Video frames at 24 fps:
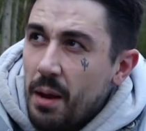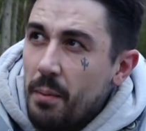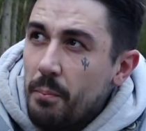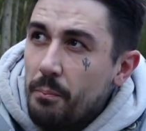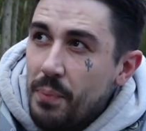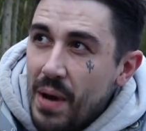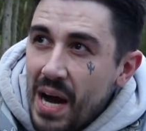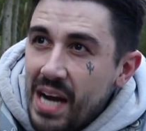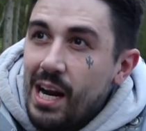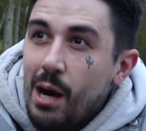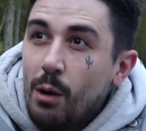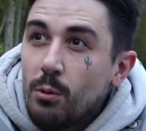I'm
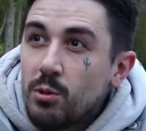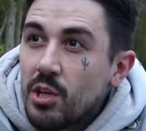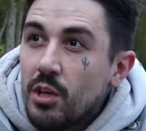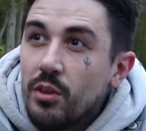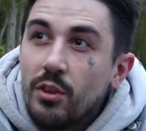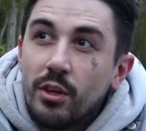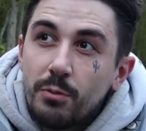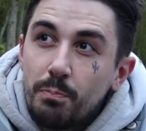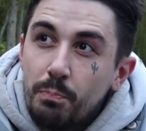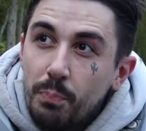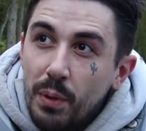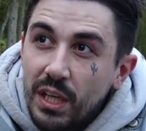back out
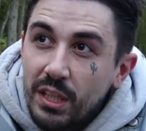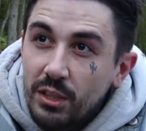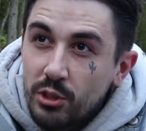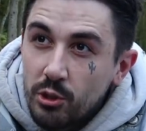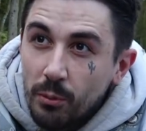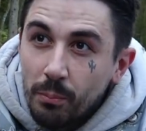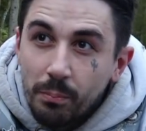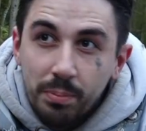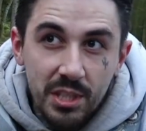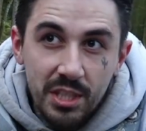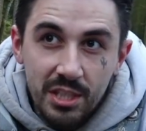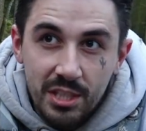on the big
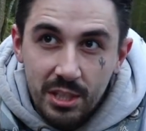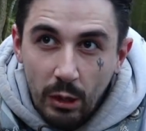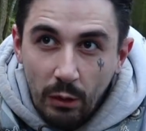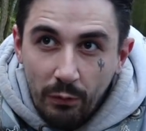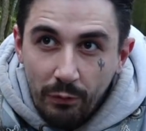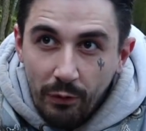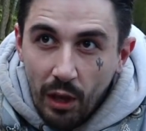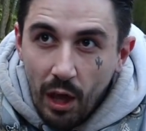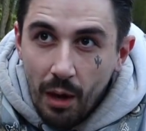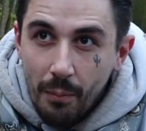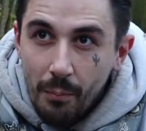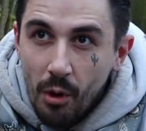jumps and
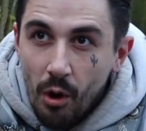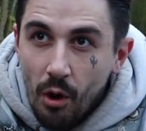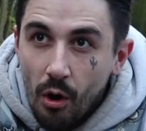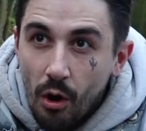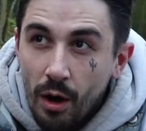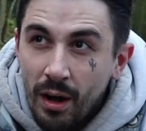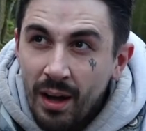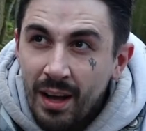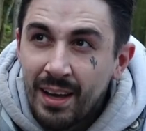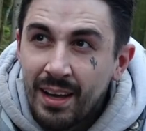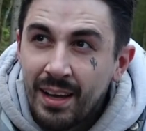stuff a lot more.